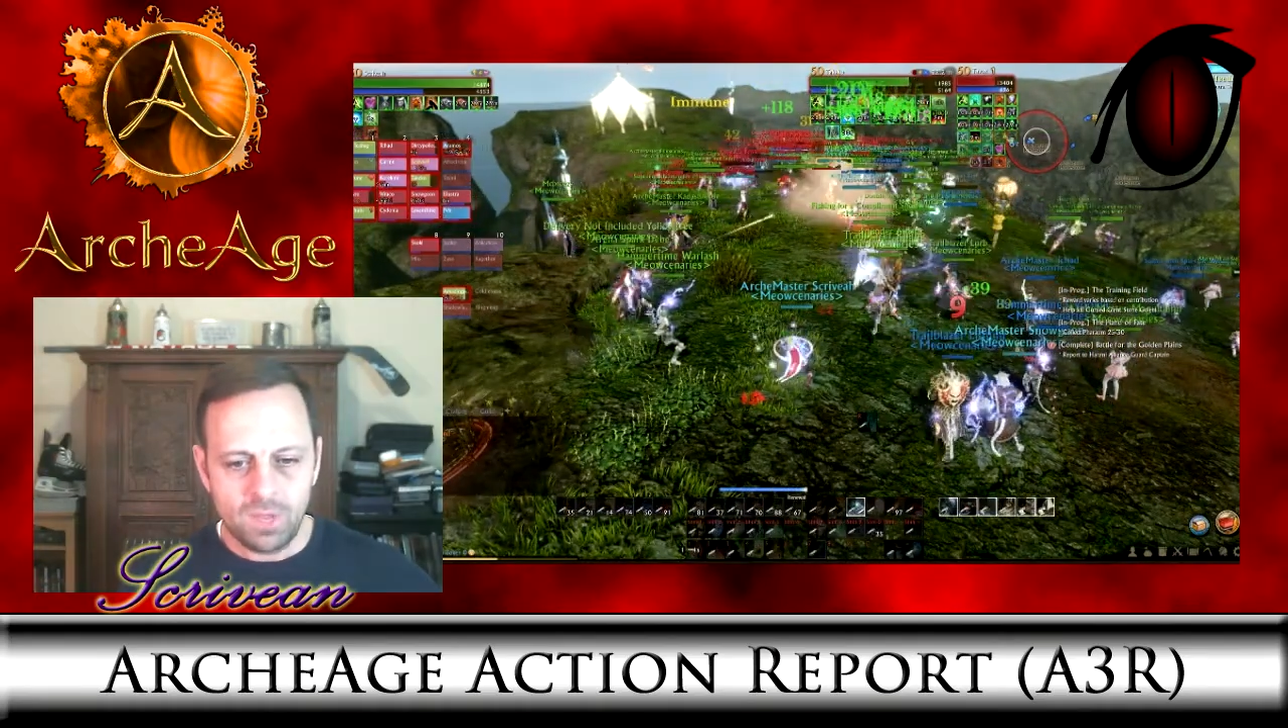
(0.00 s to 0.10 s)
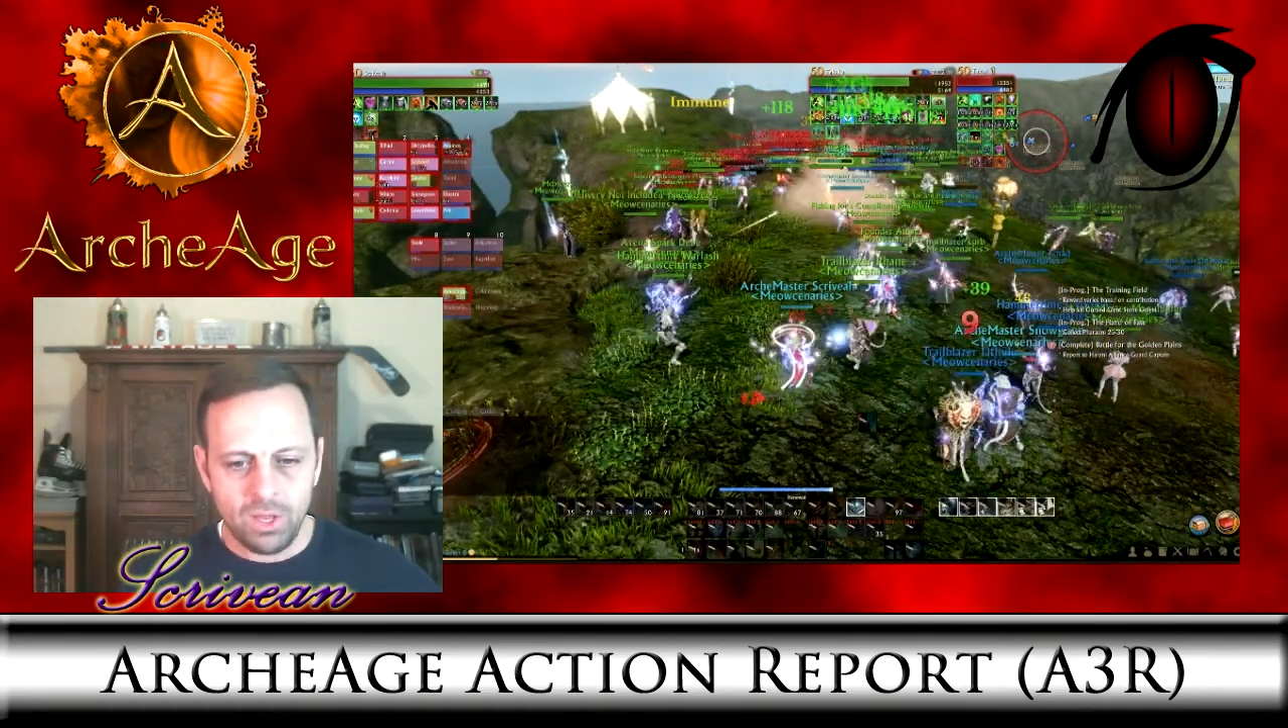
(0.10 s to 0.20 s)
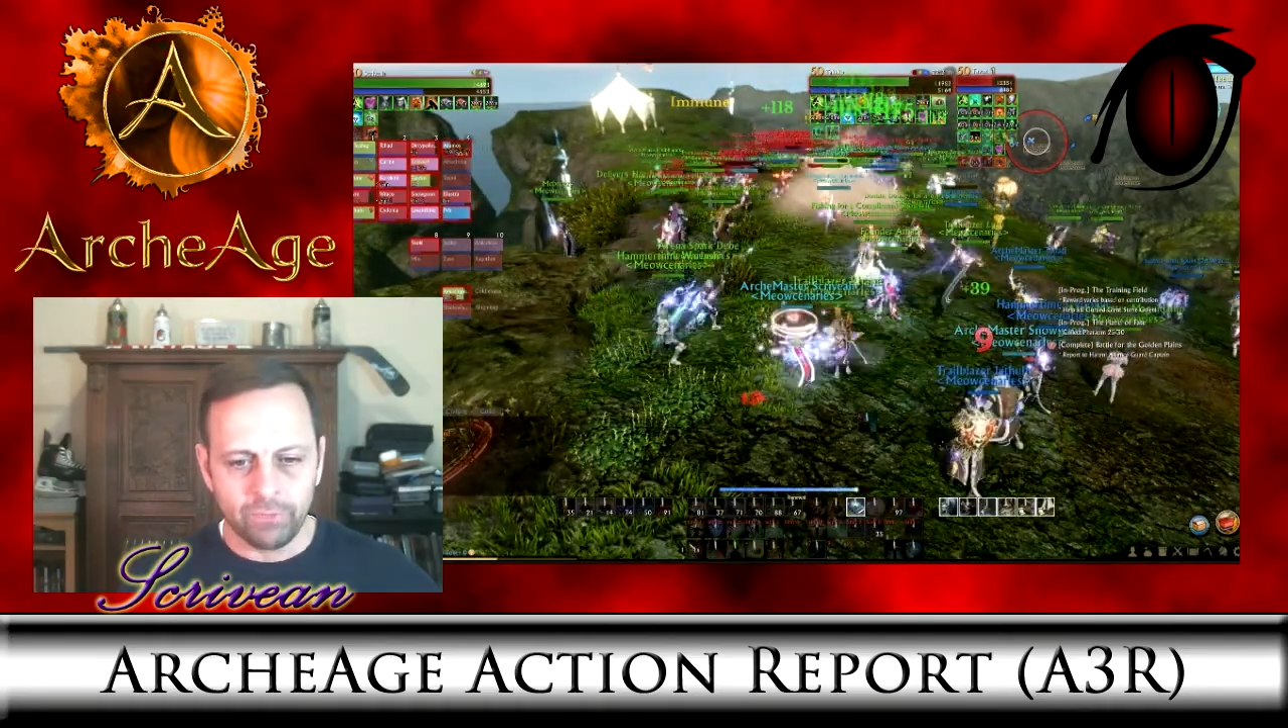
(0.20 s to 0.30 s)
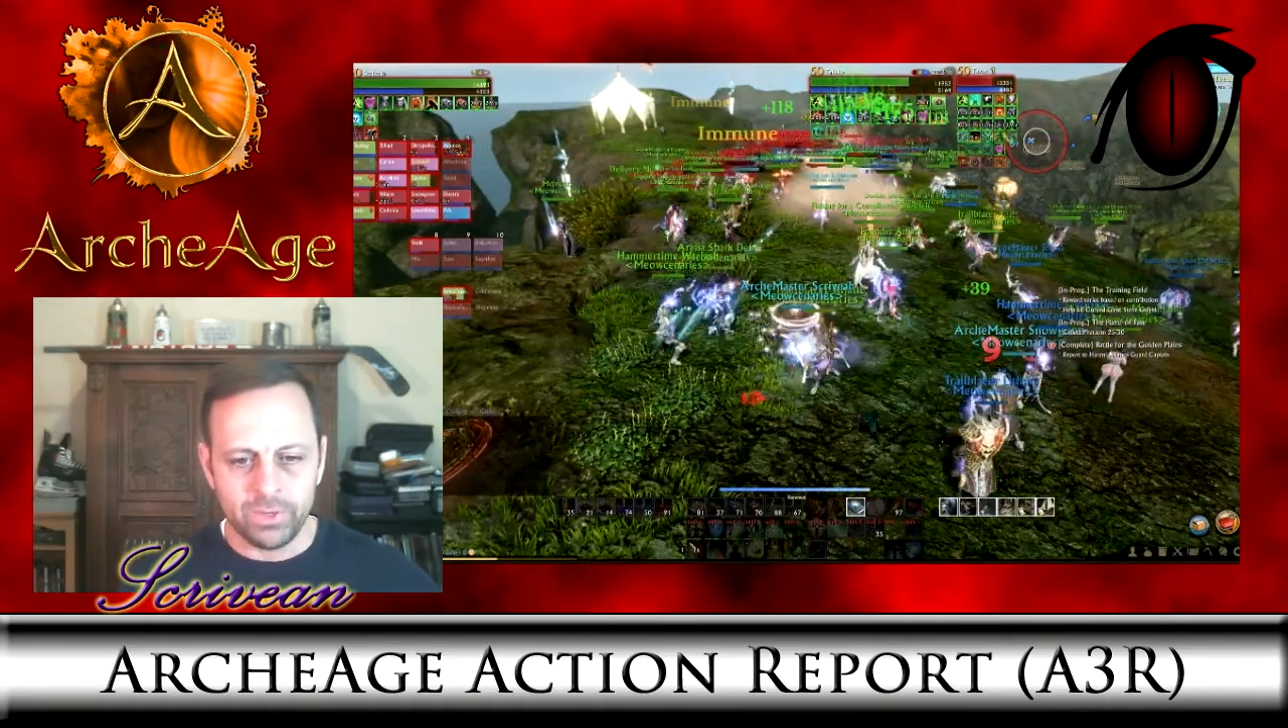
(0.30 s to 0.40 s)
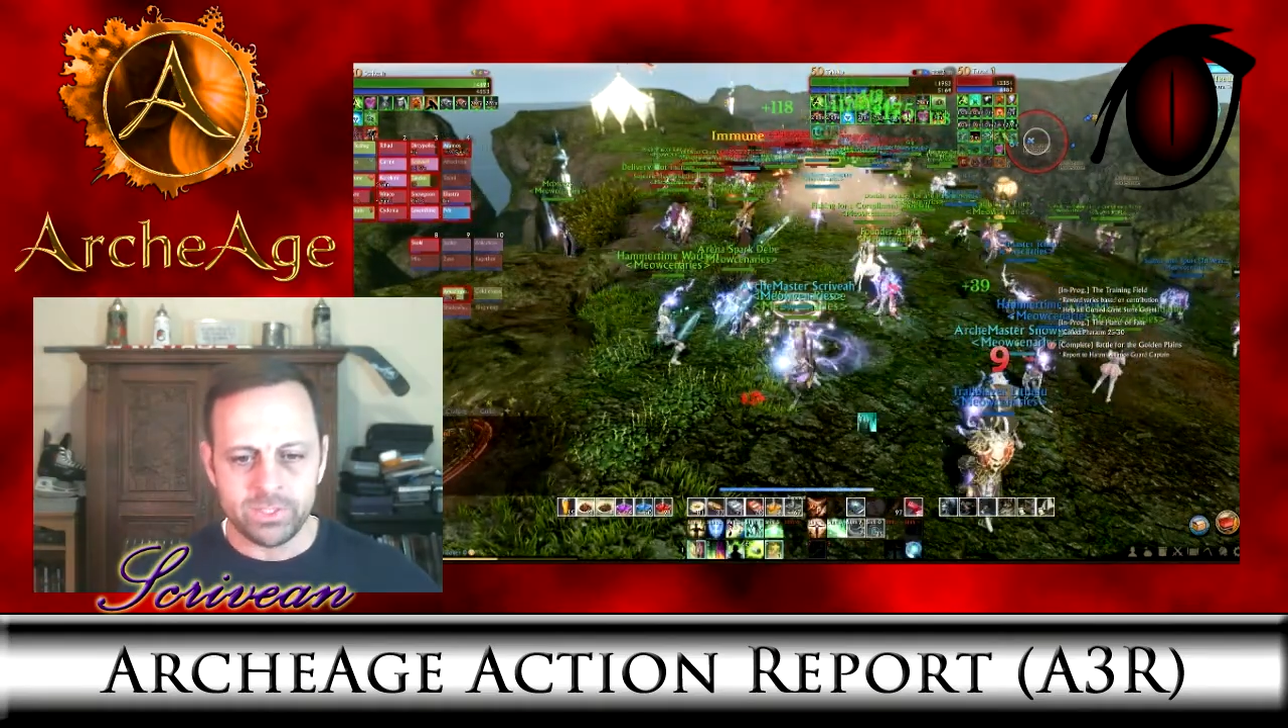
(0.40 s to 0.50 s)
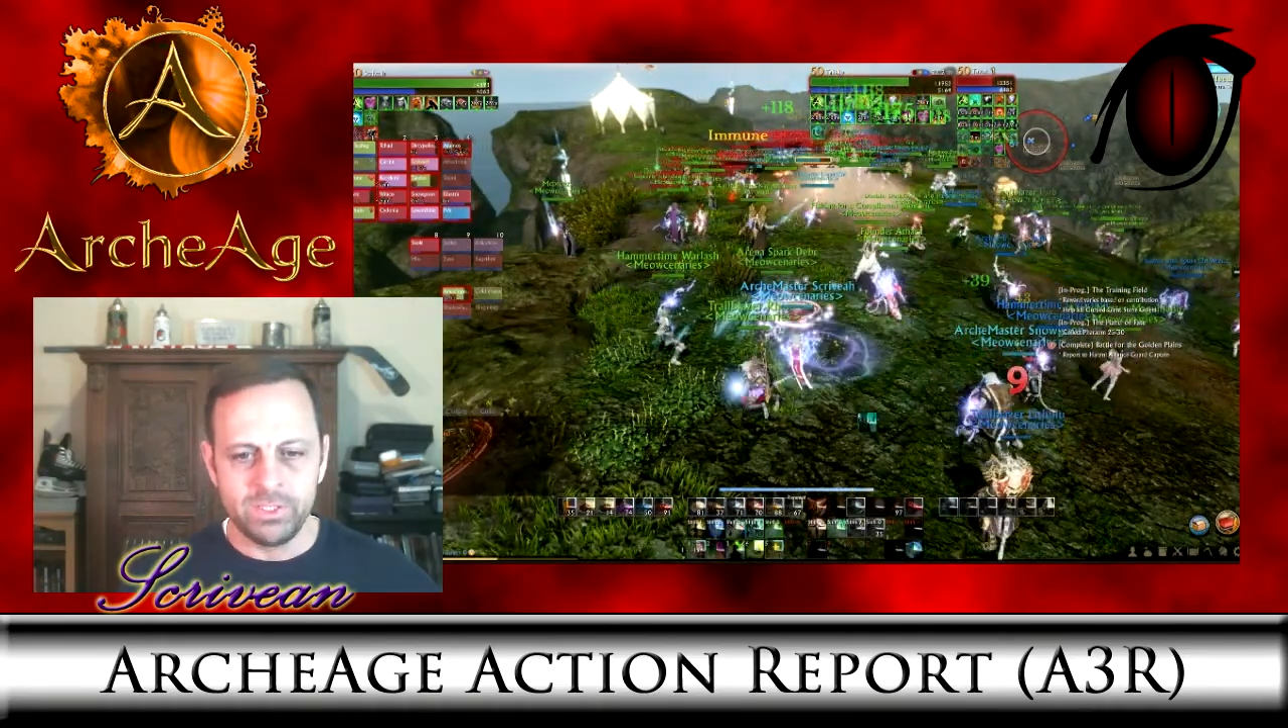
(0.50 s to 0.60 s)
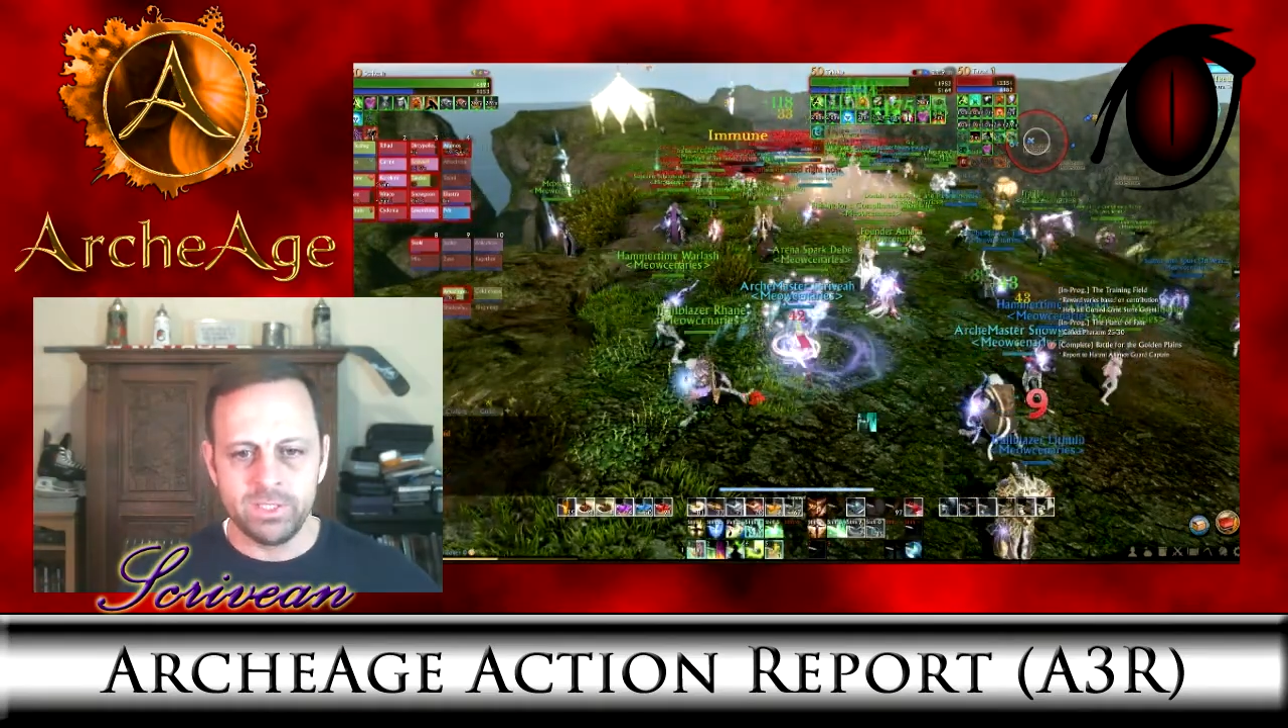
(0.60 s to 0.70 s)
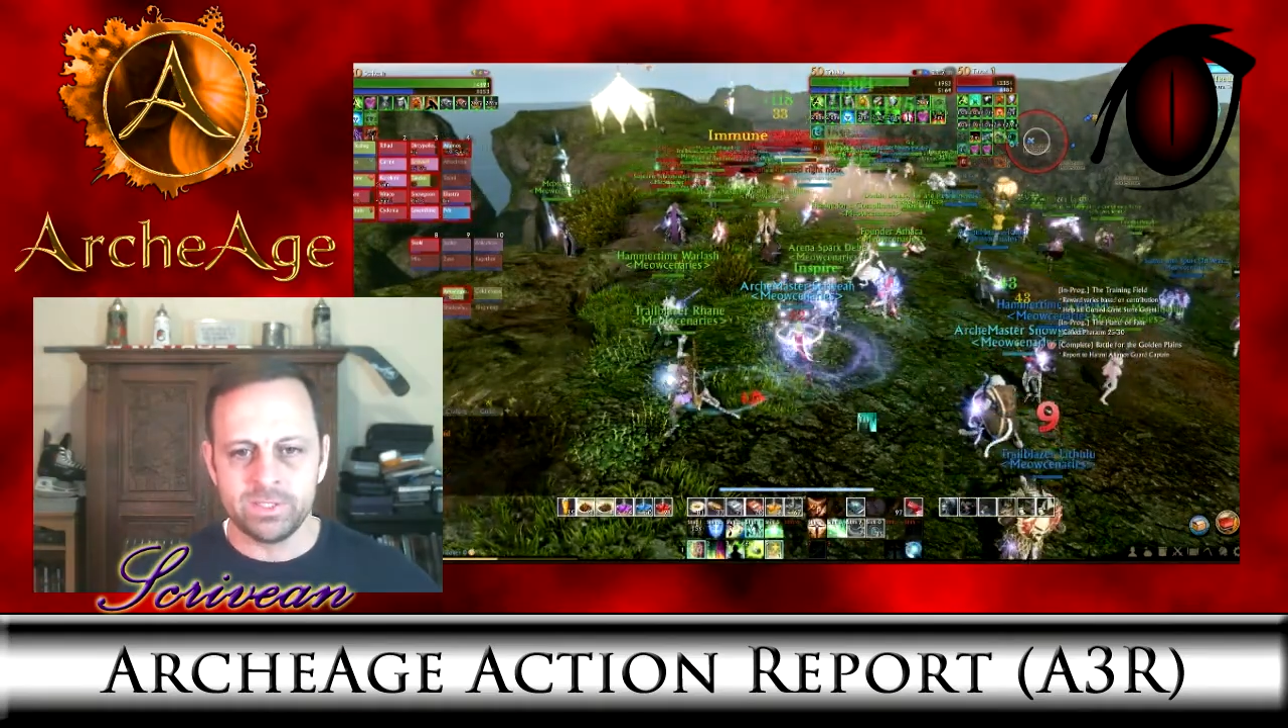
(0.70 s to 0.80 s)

rest of the